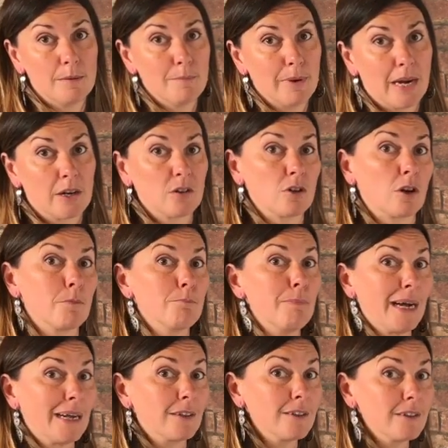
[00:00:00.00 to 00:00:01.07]
impacts our
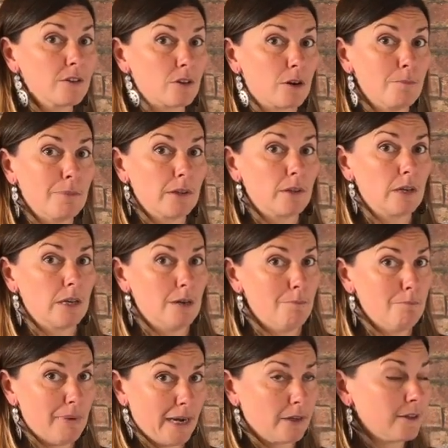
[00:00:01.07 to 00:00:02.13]
balance, our ability to
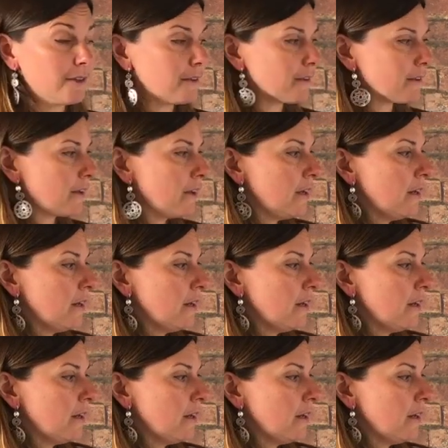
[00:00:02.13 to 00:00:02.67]
balance